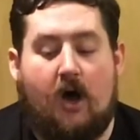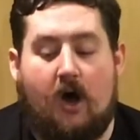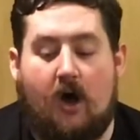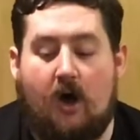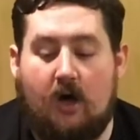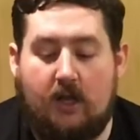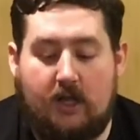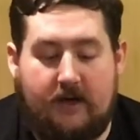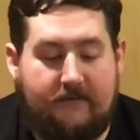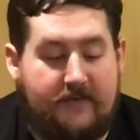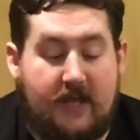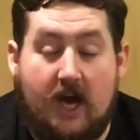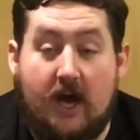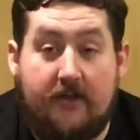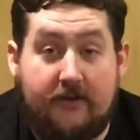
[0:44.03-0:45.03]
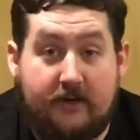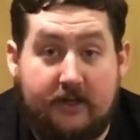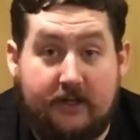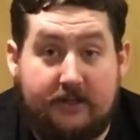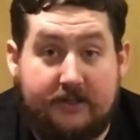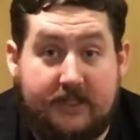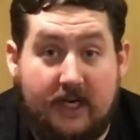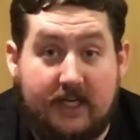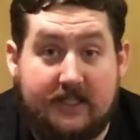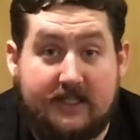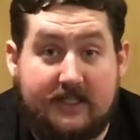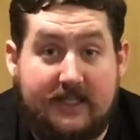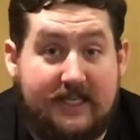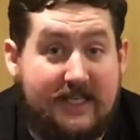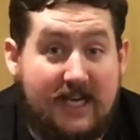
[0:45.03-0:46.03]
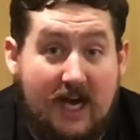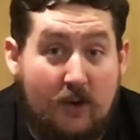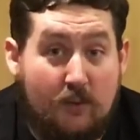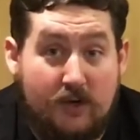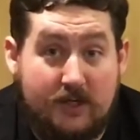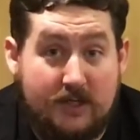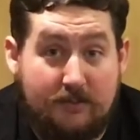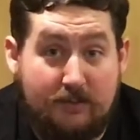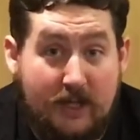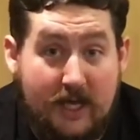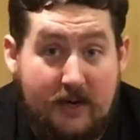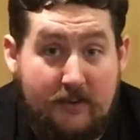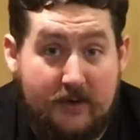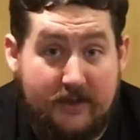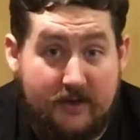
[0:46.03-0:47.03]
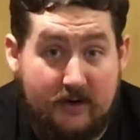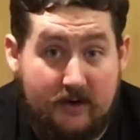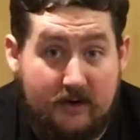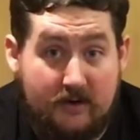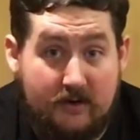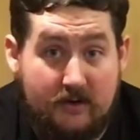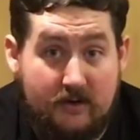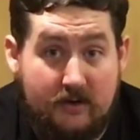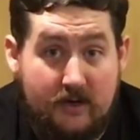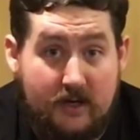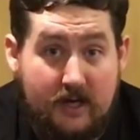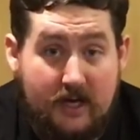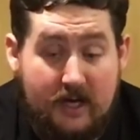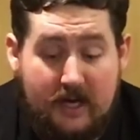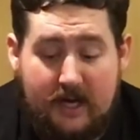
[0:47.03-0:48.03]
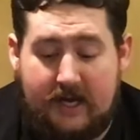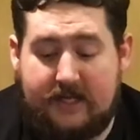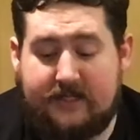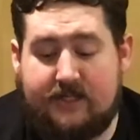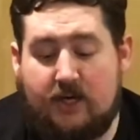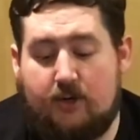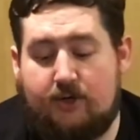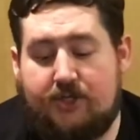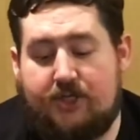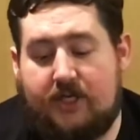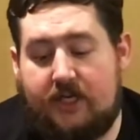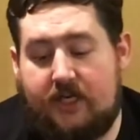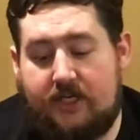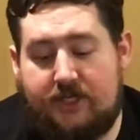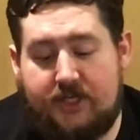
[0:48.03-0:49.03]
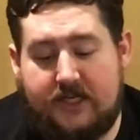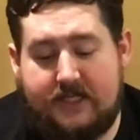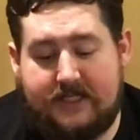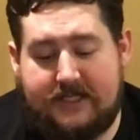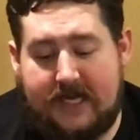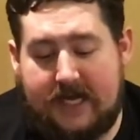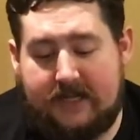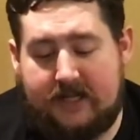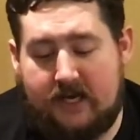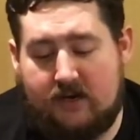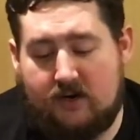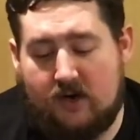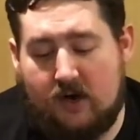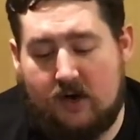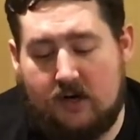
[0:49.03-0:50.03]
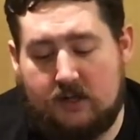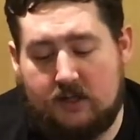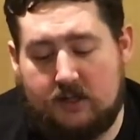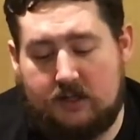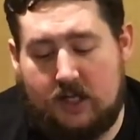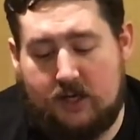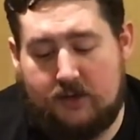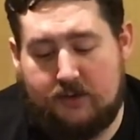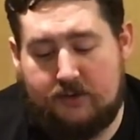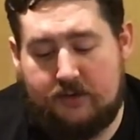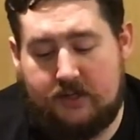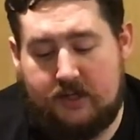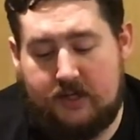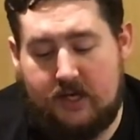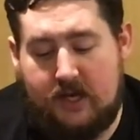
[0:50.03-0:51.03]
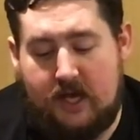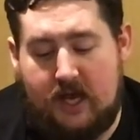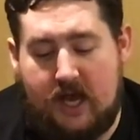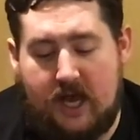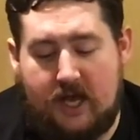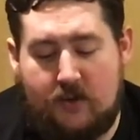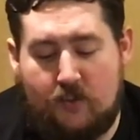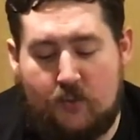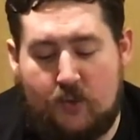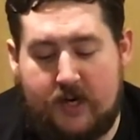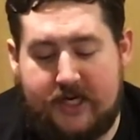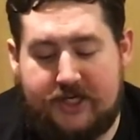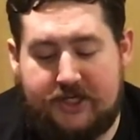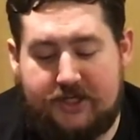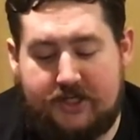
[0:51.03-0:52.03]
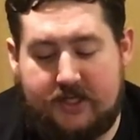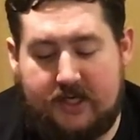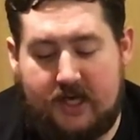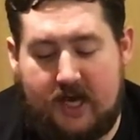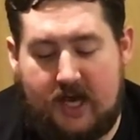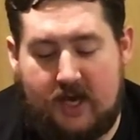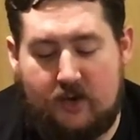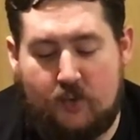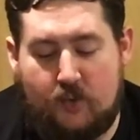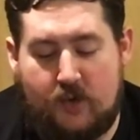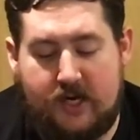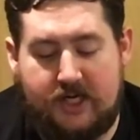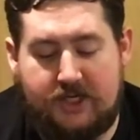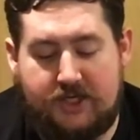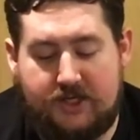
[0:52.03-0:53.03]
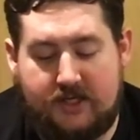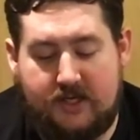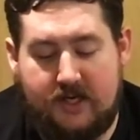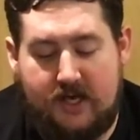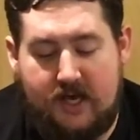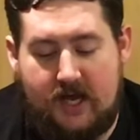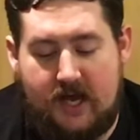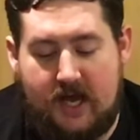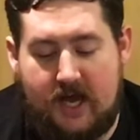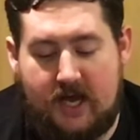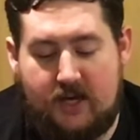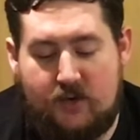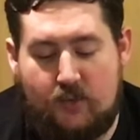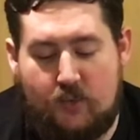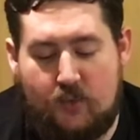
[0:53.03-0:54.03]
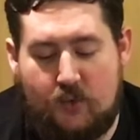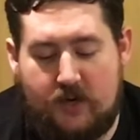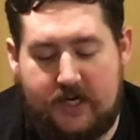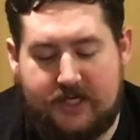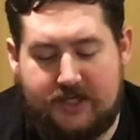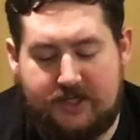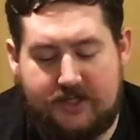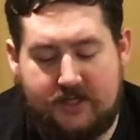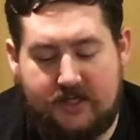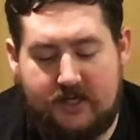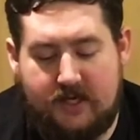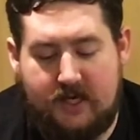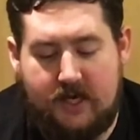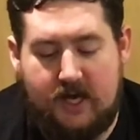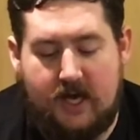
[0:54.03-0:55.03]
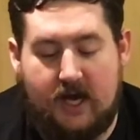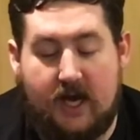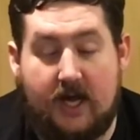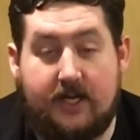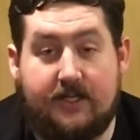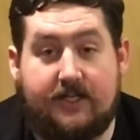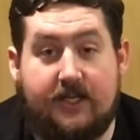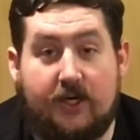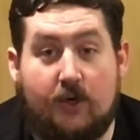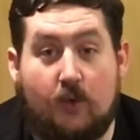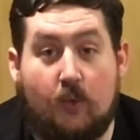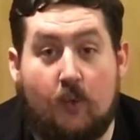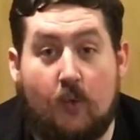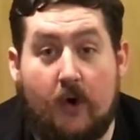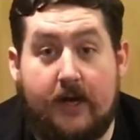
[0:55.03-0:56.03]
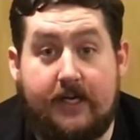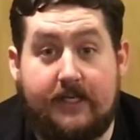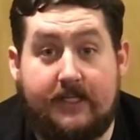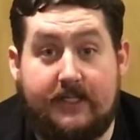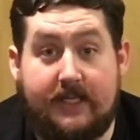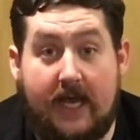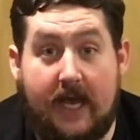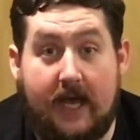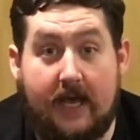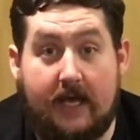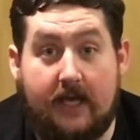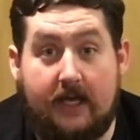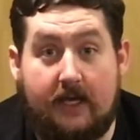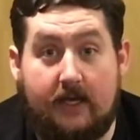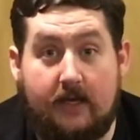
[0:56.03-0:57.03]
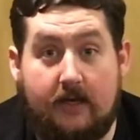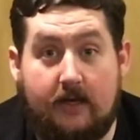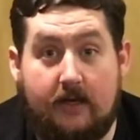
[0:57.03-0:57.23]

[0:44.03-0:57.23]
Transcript: All of the other little ducks did not want to play with her. And so she just sat there all alone and wished and wished and wished until one day